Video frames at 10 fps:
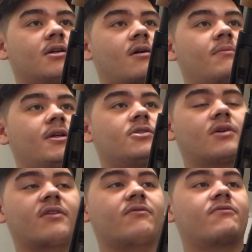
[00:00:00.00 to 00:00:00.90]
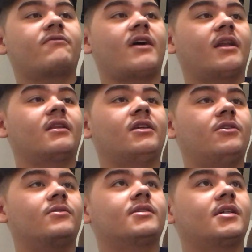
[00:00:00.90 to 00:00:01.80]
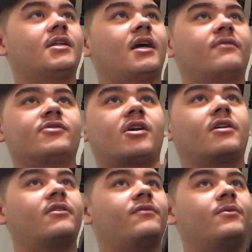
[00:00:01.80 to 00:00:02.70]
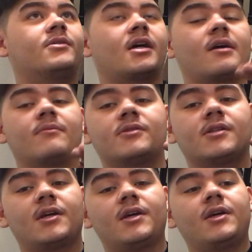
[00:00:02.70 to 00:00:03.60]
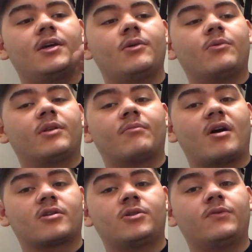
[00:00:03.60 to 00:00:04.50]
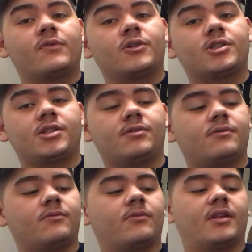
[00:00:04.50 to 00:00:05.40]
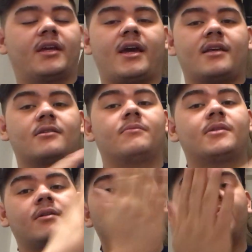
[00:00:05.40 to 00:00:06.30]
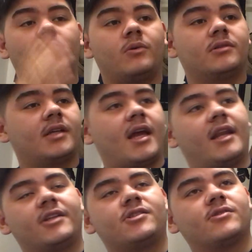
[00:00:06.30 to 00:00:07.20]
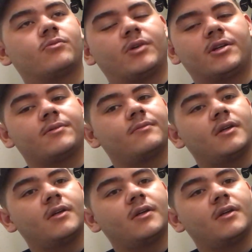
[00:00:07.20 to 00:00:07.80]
to come in so I can finally use it. I've shot it a few times with the Mach 2 version where the gas comes out the bolt and it's just weak.